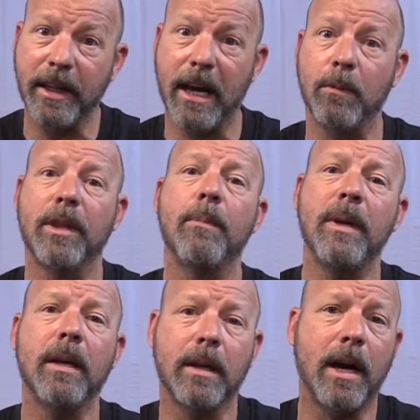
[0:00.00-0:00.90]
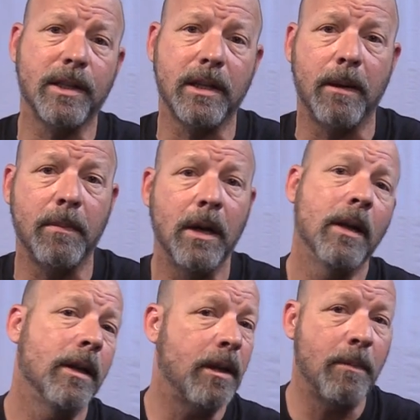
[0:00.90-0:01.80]
Again, with it being custom,
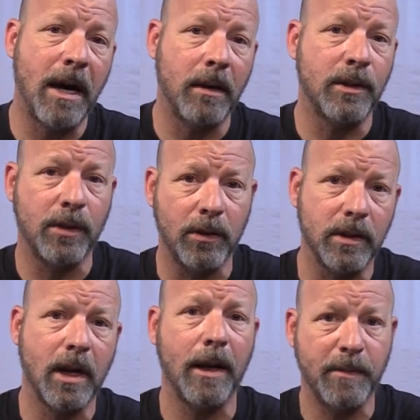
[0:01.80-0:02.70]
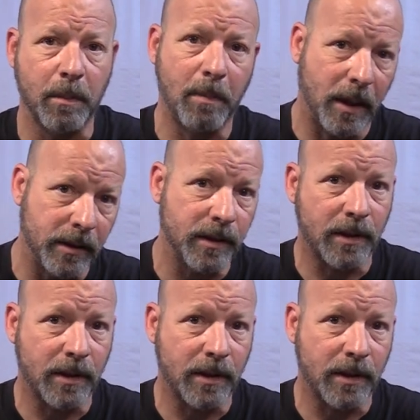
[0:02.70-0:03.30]
the amount of certain types of buttons,